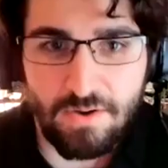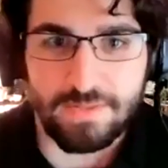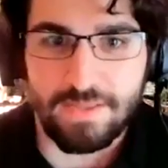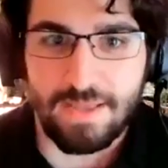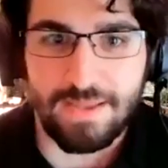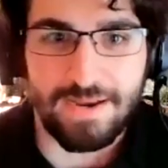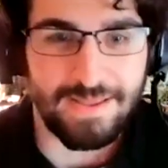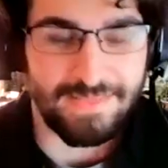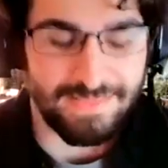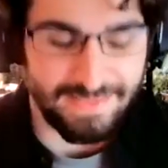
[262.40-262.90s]
and
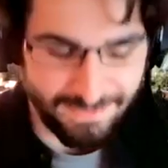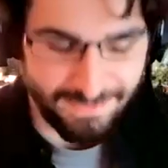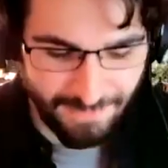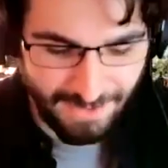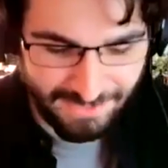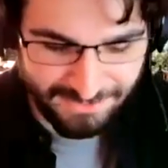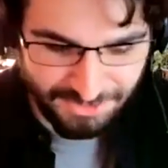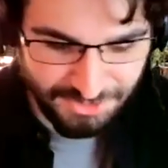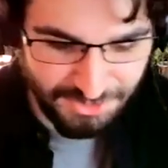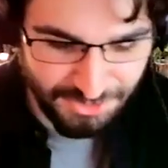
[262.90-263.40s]
I think
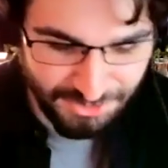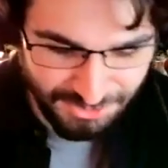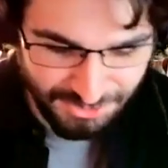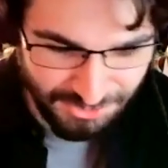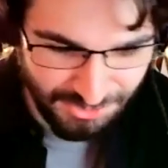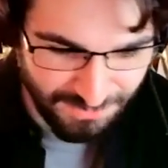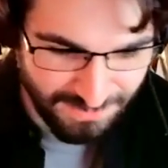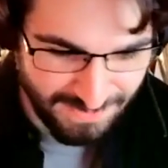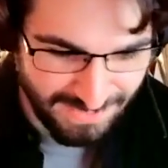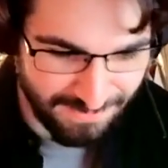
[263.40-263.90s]

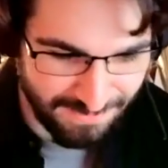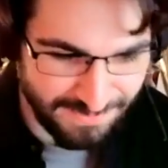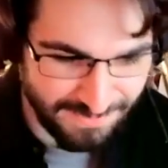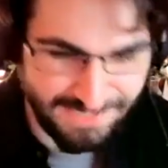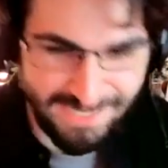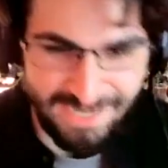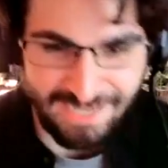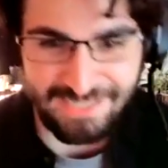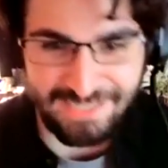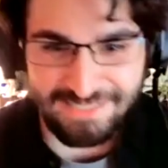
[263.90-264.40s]
Massachusetts would be
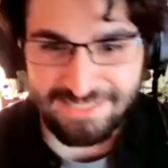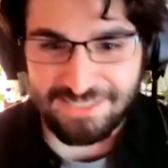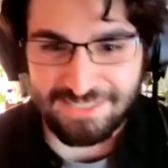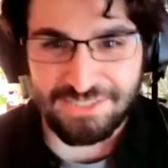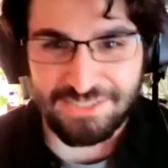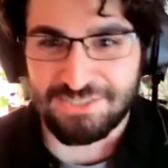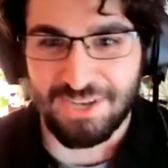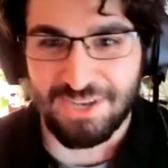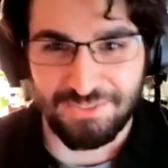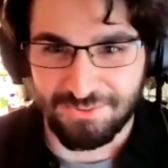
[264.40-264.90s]
upset because I
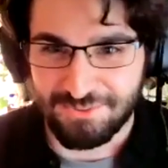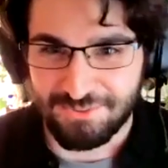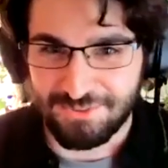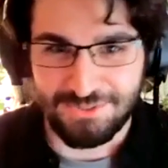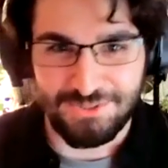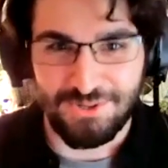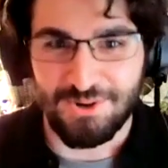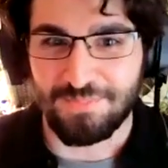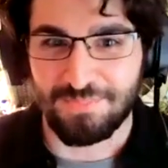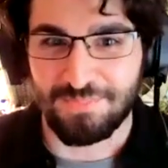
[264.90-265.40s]
just got through
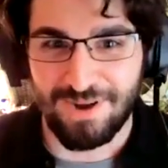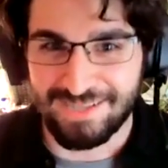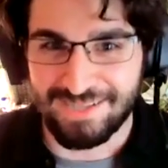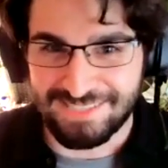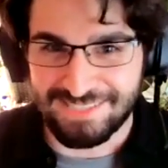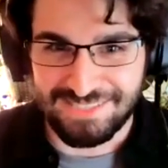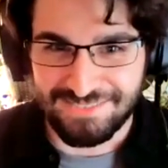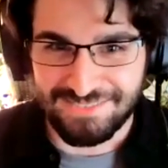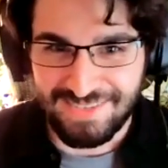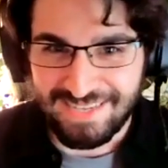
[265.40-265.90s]
this whole
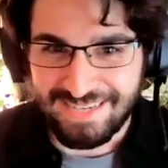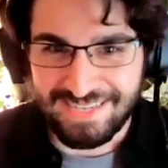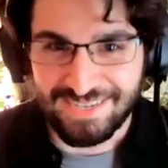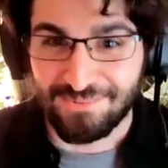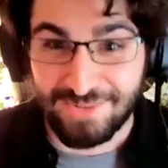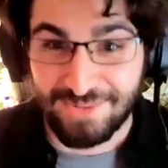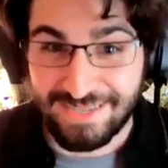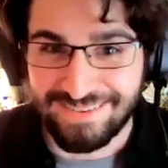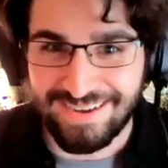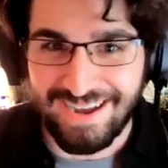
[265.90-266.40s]
process of getting a
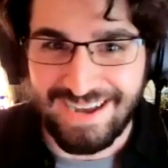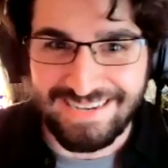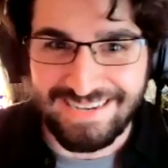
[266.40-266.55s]
real